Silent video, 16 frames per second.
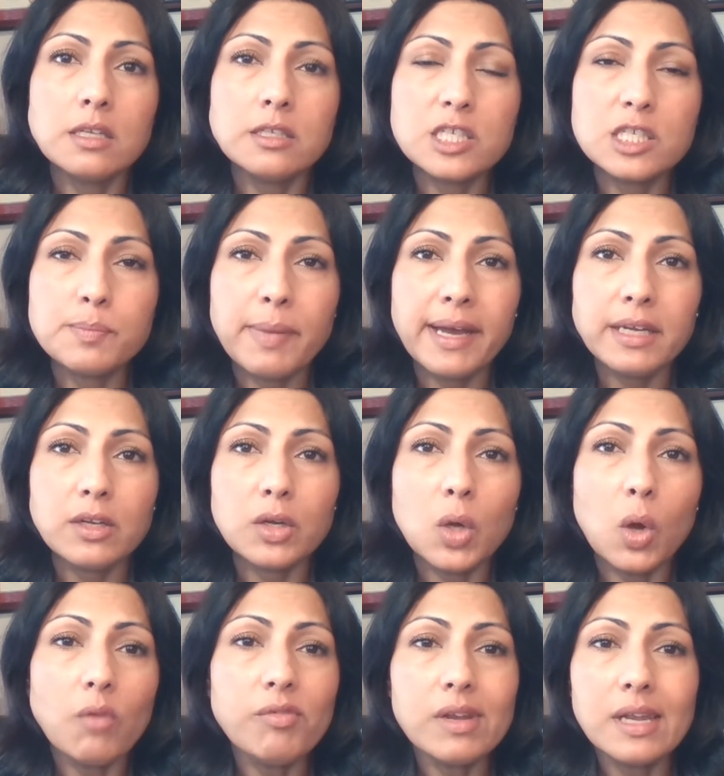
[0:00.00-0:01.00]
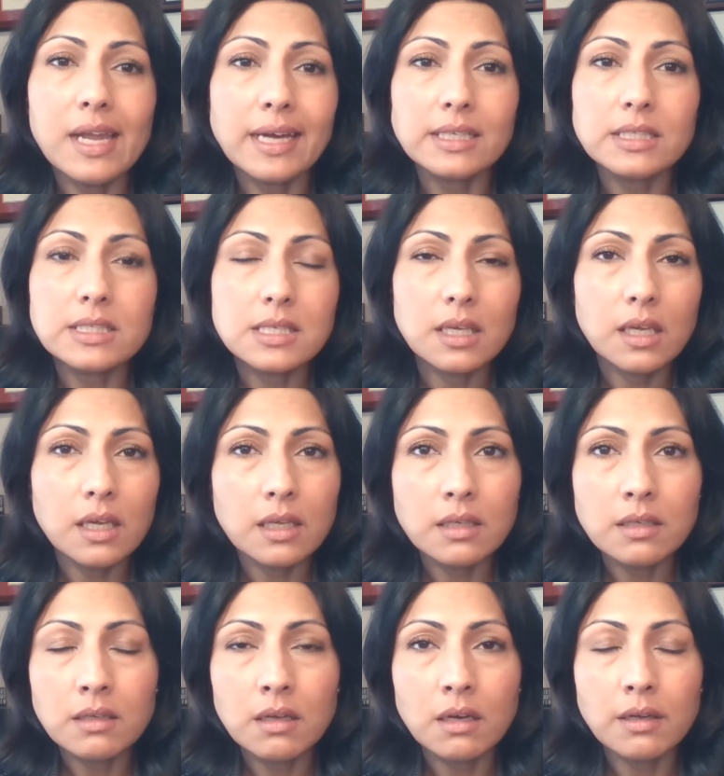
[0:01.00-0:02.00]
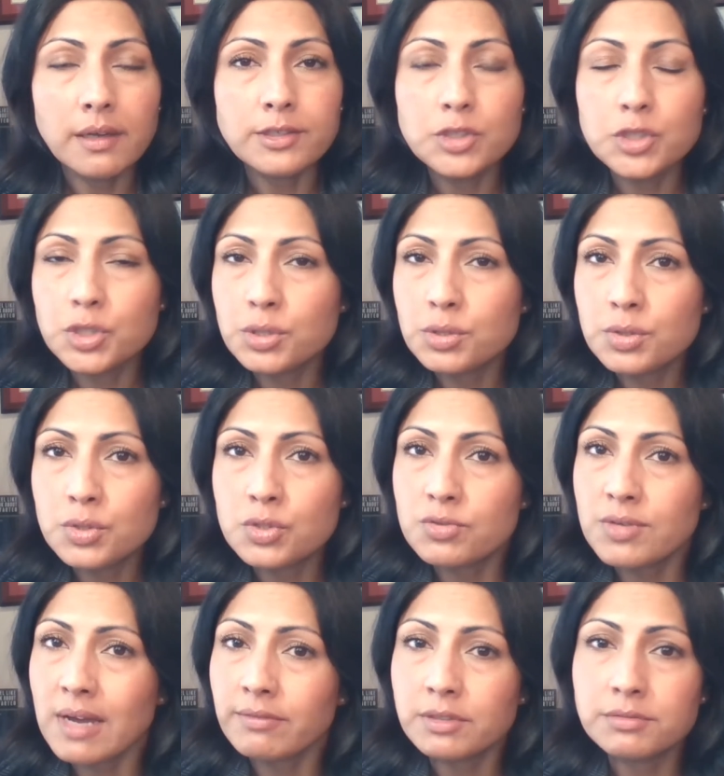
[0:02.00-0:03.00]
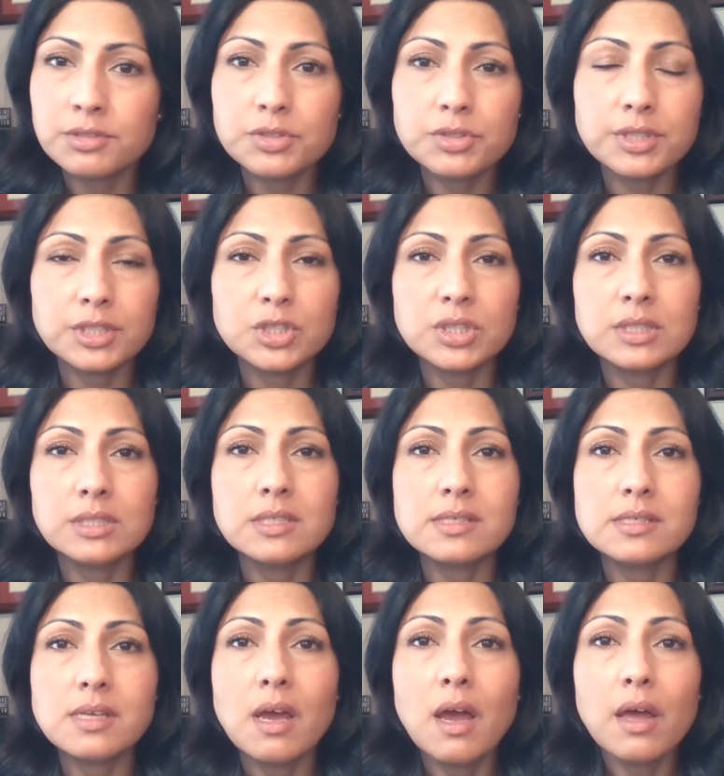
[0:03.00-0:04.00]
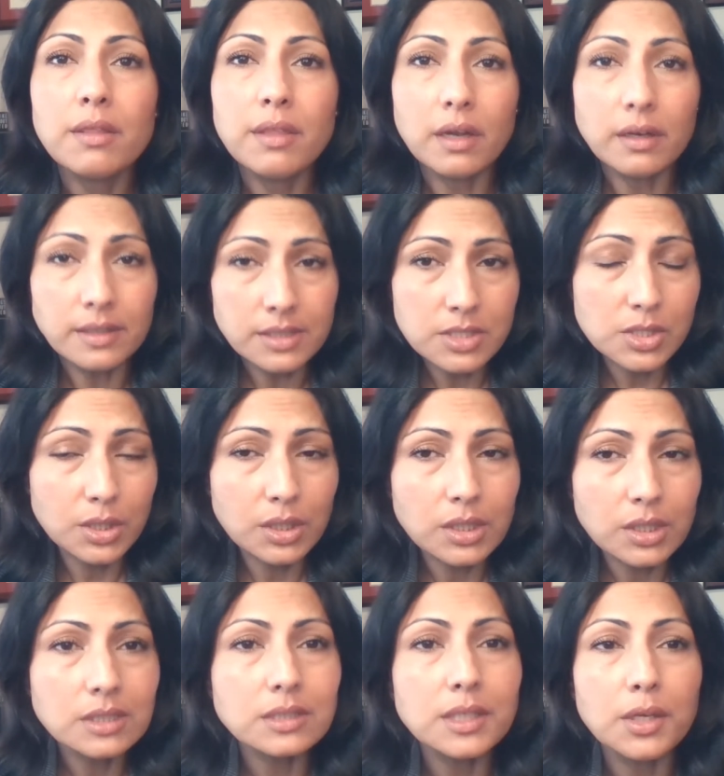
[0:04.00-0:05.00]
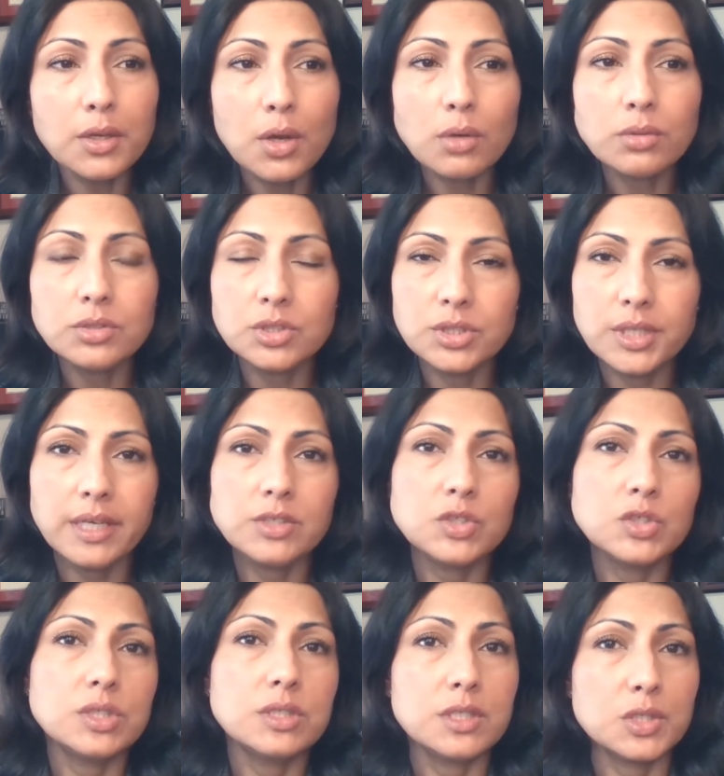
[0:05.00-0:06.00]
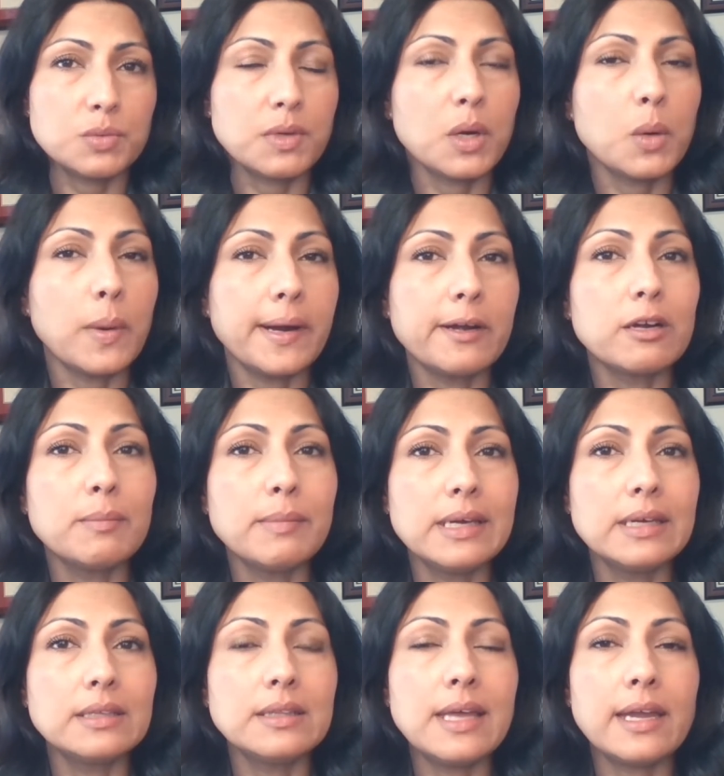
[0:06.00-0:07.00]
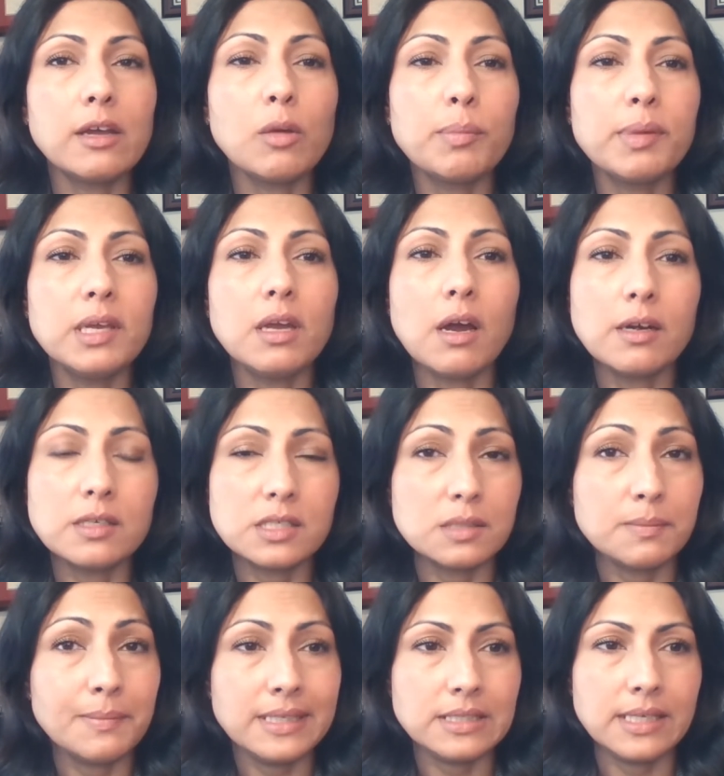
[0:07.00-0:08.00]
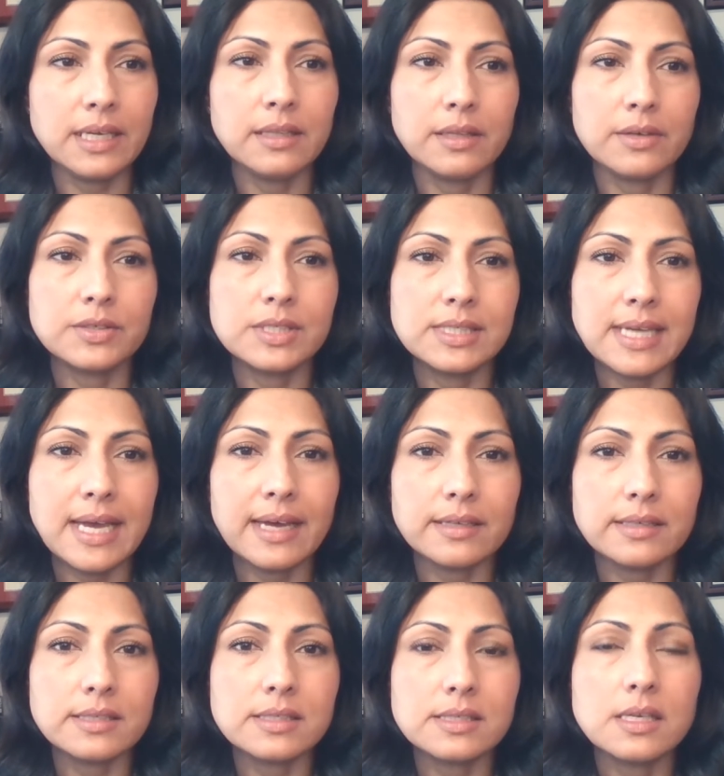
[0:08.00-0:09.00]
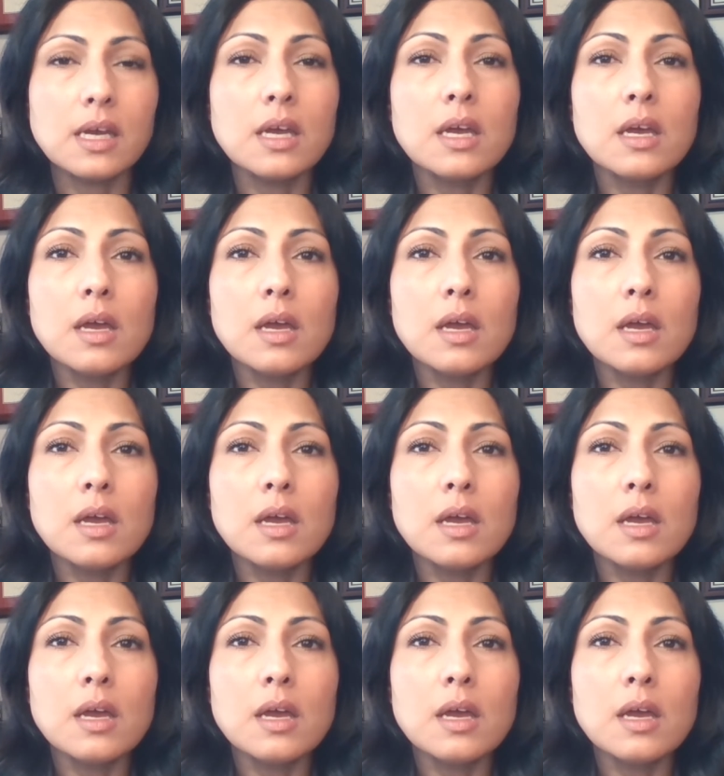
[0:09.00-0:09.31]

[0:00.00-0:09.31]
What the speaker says: Despite COVID-19 issues, travel restrictions, there is currently no change to this requirement that LPRs maintain their status.